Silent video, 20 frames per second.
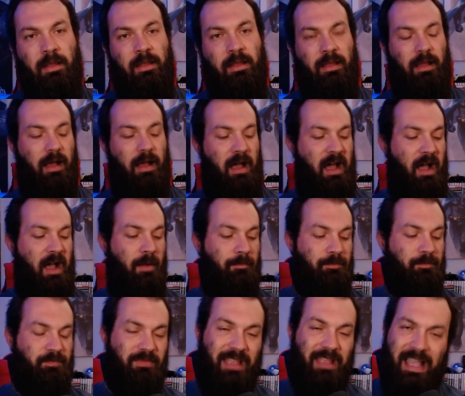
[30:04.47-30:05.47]

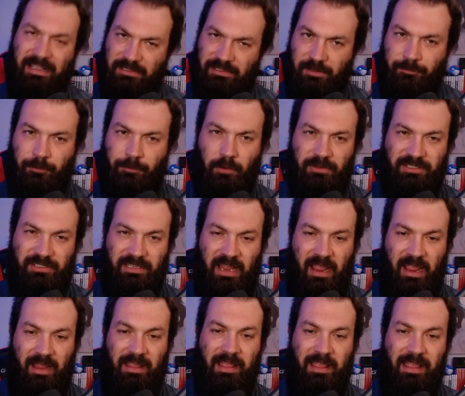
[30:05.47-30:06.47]
as the first
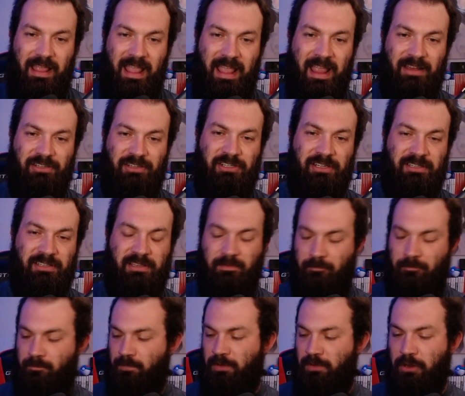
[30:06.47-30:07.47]
day. And just,
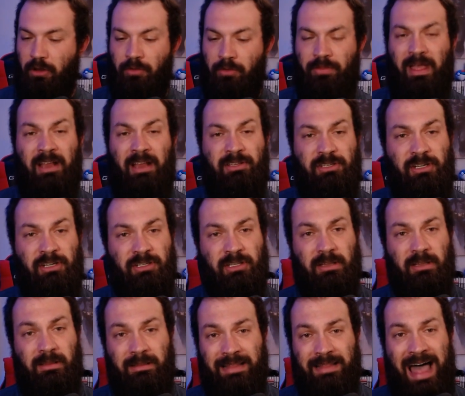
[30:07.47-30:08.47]
that's just
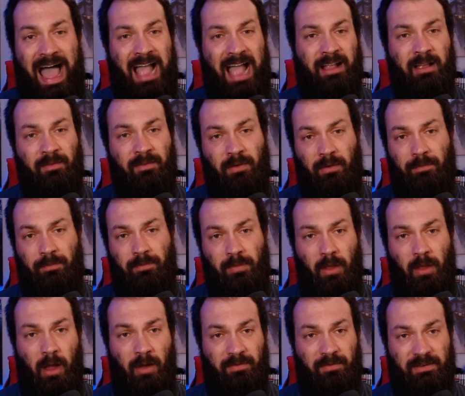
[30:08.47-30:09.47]
lack of
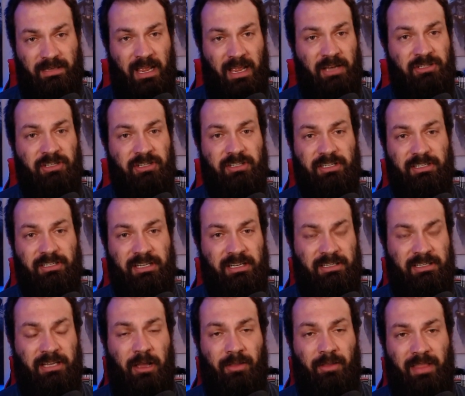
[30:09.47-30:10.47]
attention to
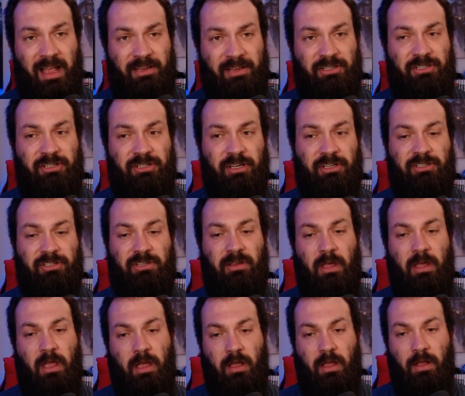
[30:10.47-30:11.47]
detail. That's just
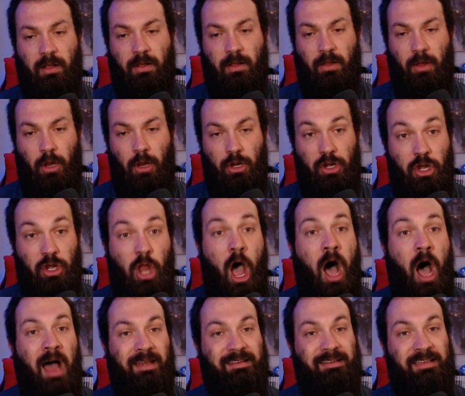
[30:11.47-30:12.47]

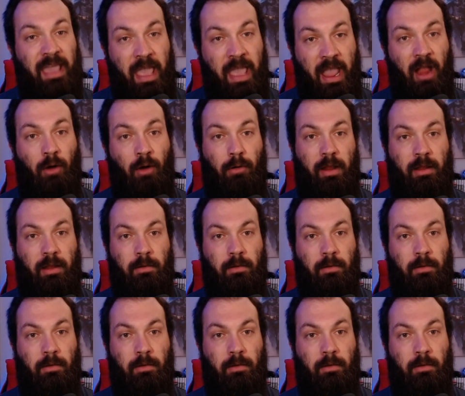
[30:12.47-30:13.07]
not caring.